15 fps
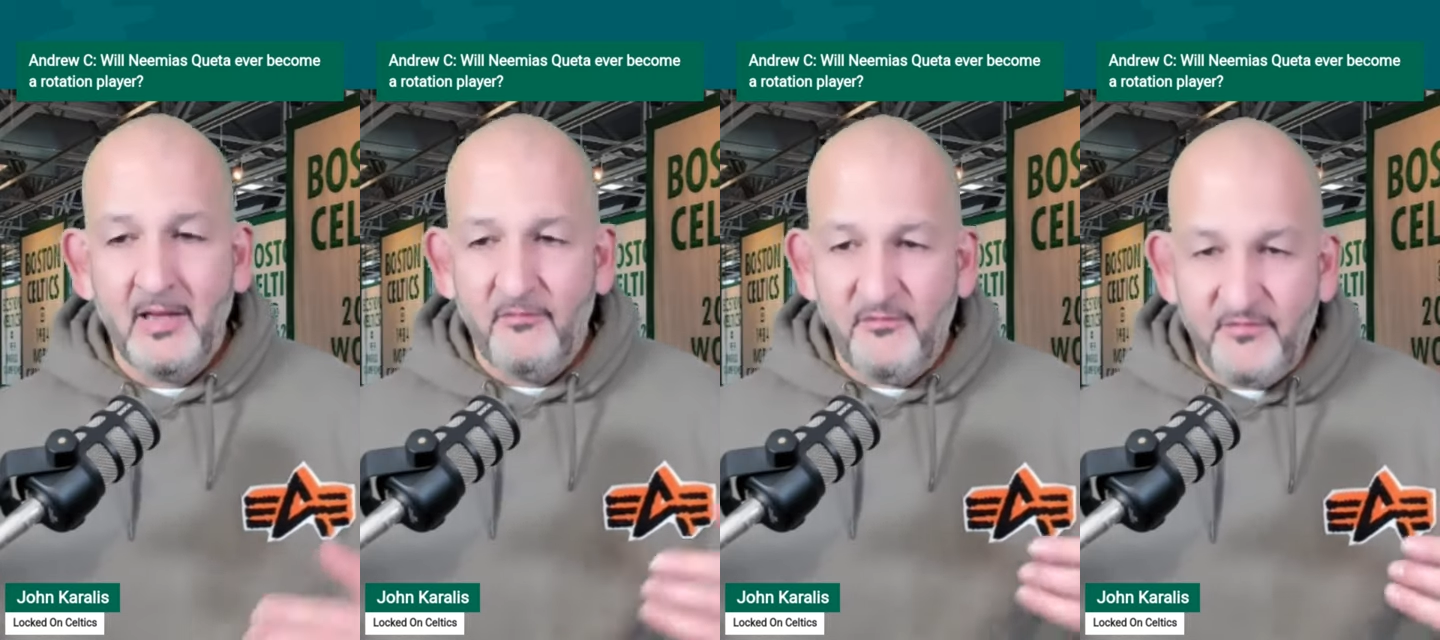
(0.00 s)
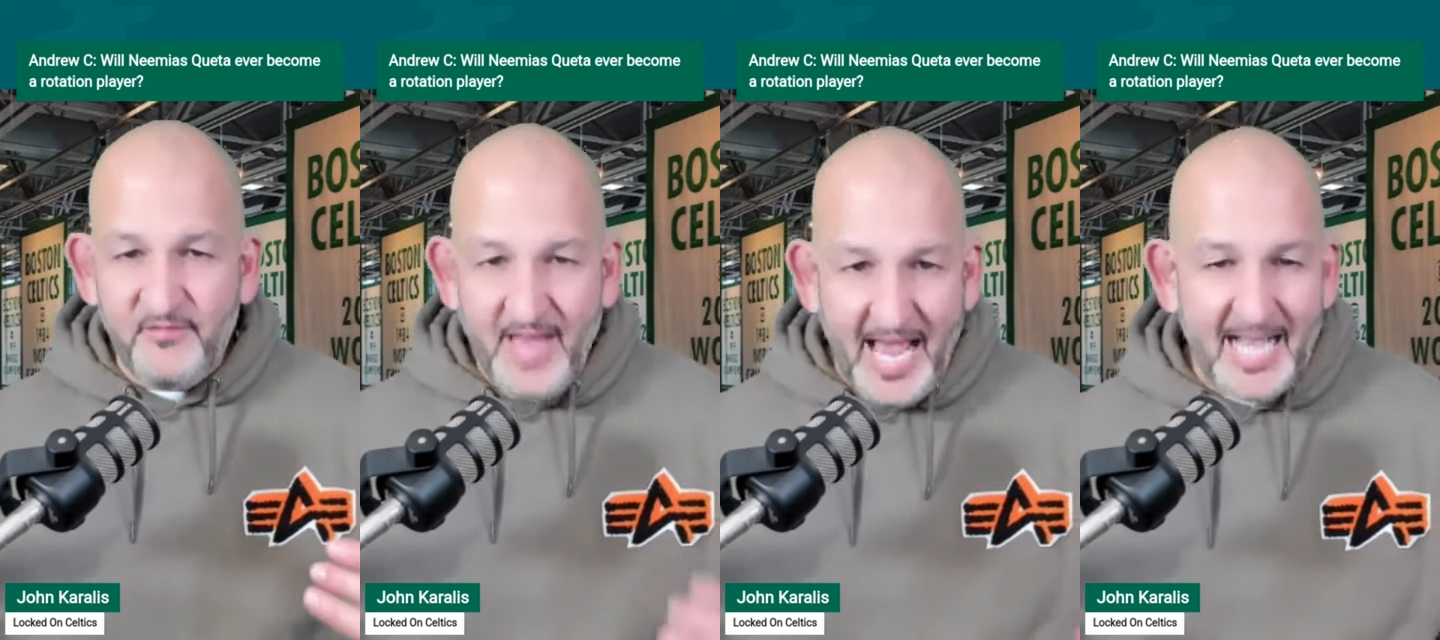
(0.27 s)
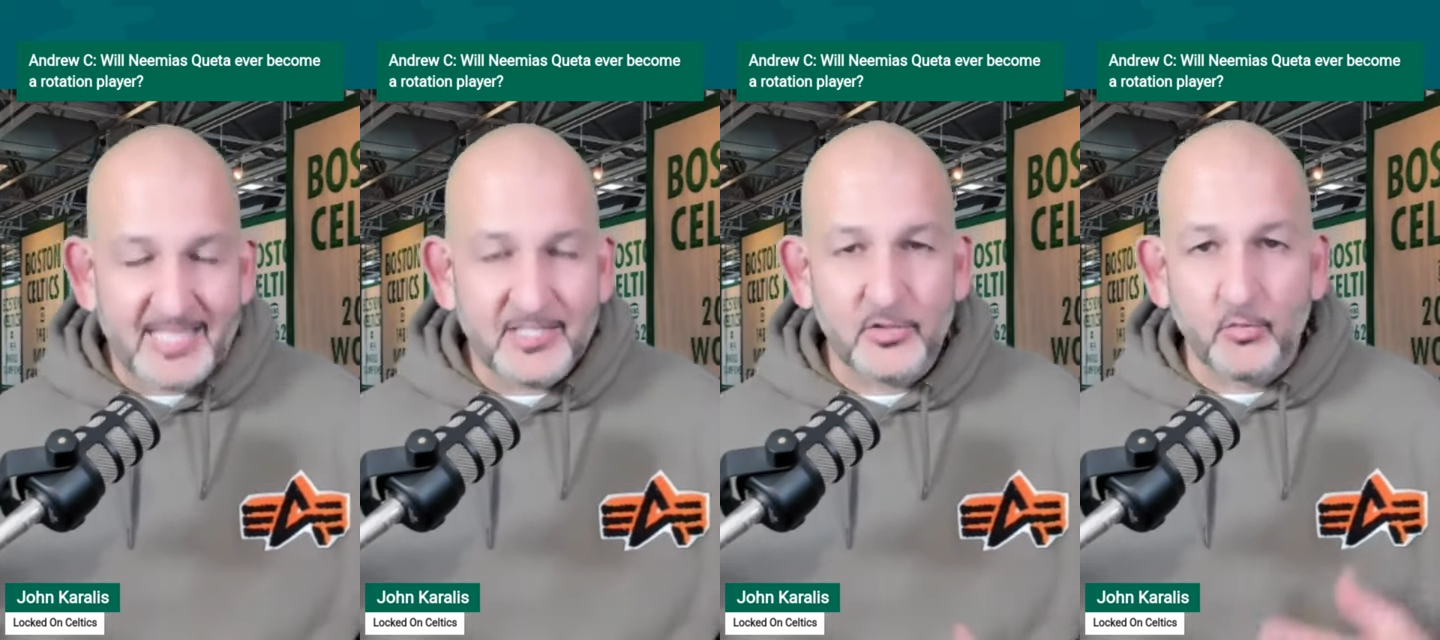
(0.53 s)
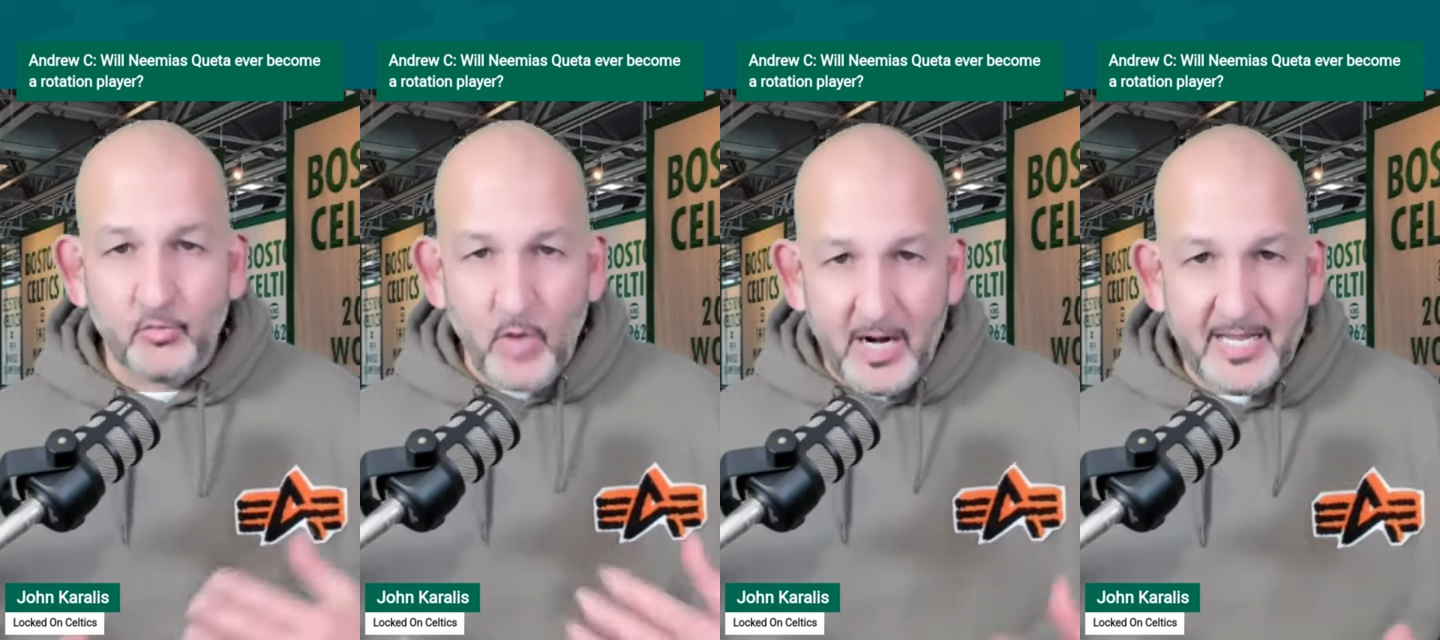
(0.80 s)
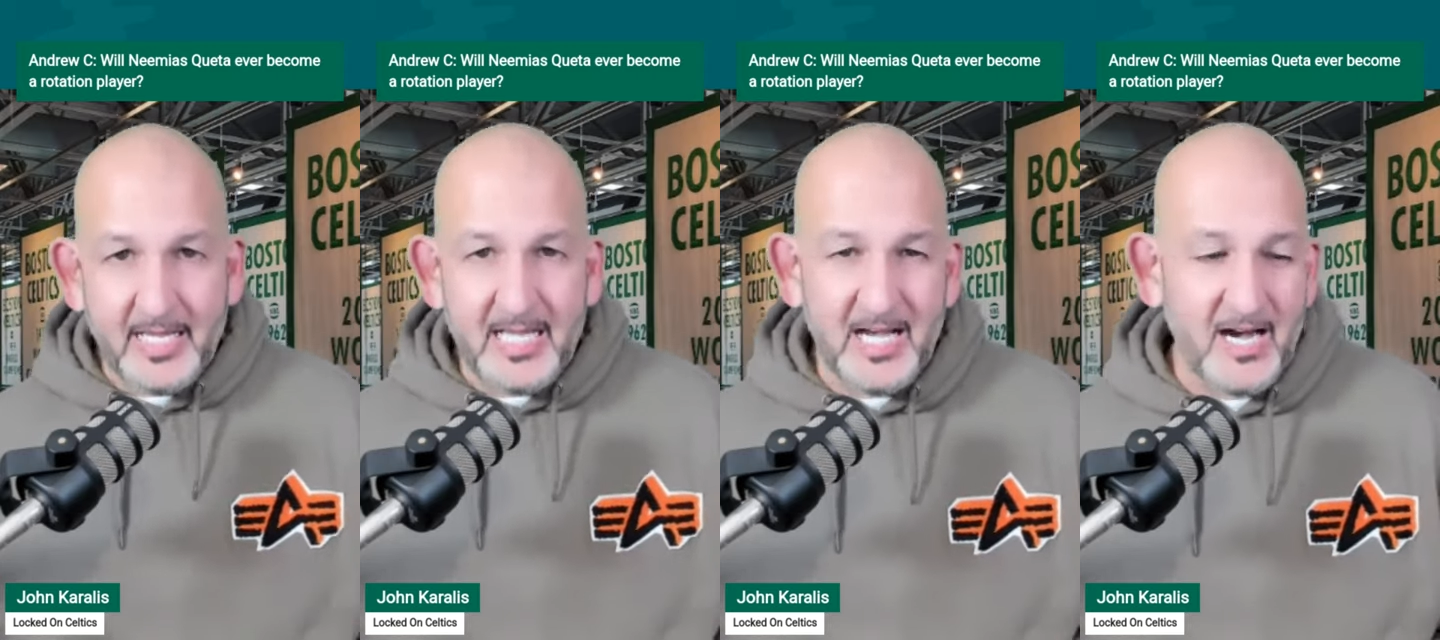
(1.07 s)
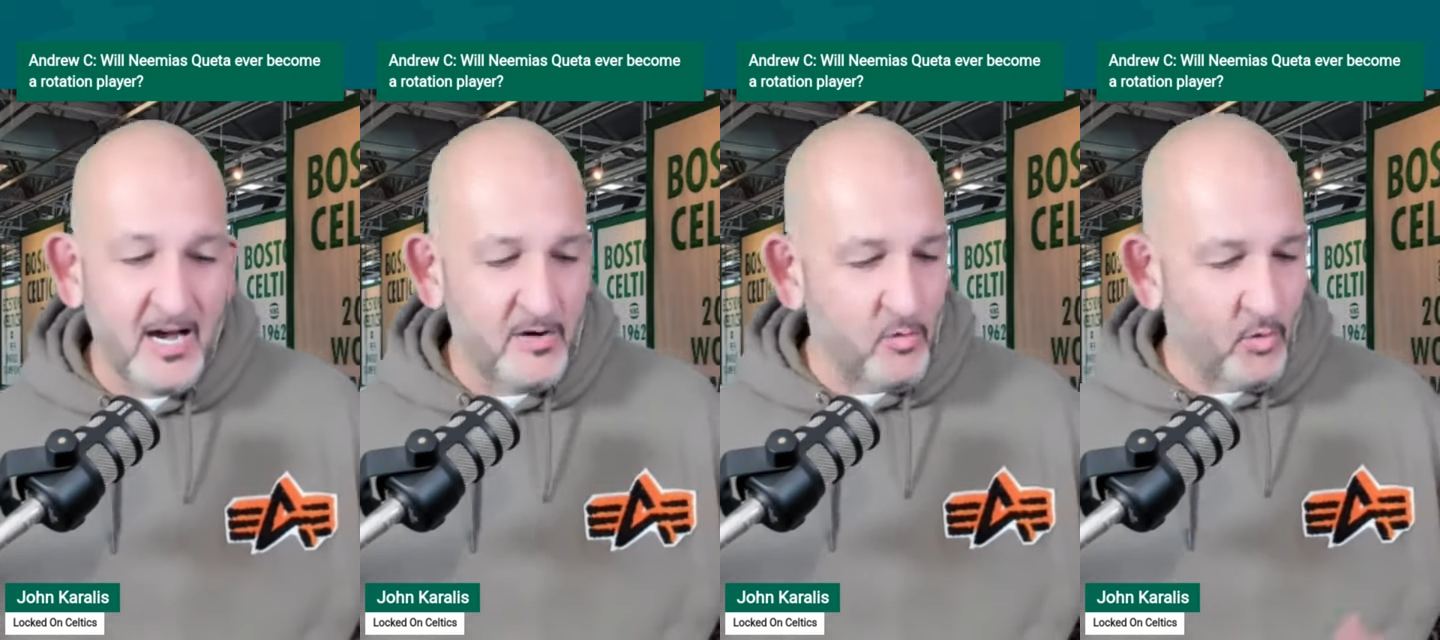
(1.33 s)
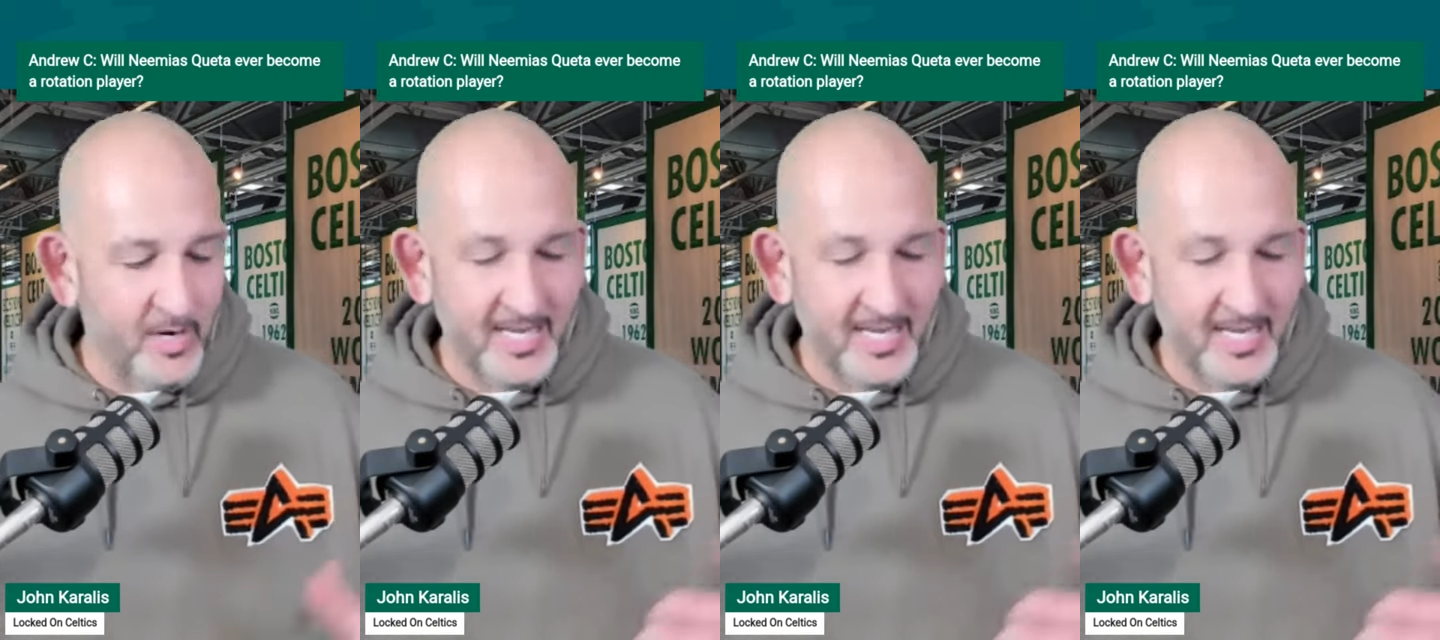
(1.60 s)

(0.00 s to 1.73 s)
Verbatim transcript: fast running gun or